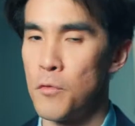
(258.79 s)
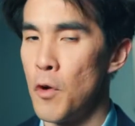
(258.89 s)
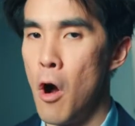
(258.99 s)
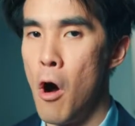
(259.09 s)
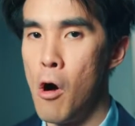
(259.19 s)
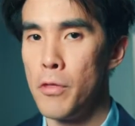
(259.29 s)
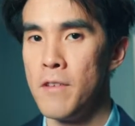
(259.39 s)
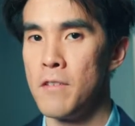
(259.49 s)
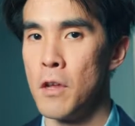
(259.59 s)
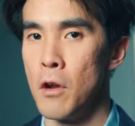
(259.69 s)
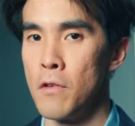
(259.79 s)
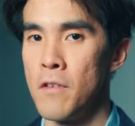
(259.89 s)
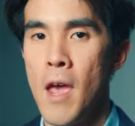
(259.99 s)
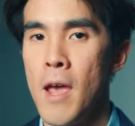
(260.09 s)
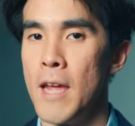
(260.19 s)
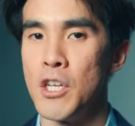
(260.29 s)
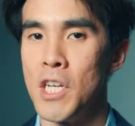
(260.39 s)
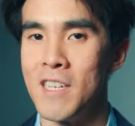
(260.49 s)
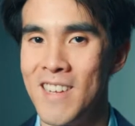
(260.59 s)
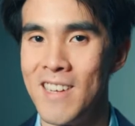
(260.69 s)
for all these years, and
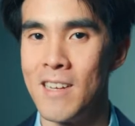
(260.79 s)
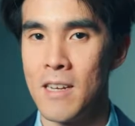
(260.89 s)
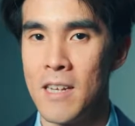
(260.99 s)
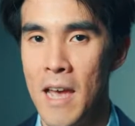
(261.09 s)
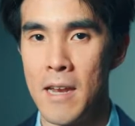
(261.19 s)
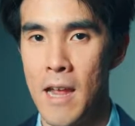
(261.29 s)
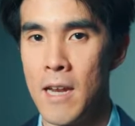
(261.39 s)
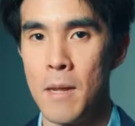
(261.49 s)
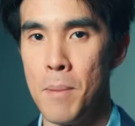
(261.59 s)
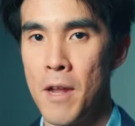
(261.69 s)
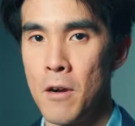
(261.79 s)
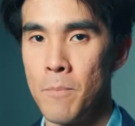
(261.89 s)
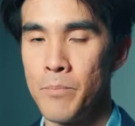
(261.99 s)
she didn't get any better.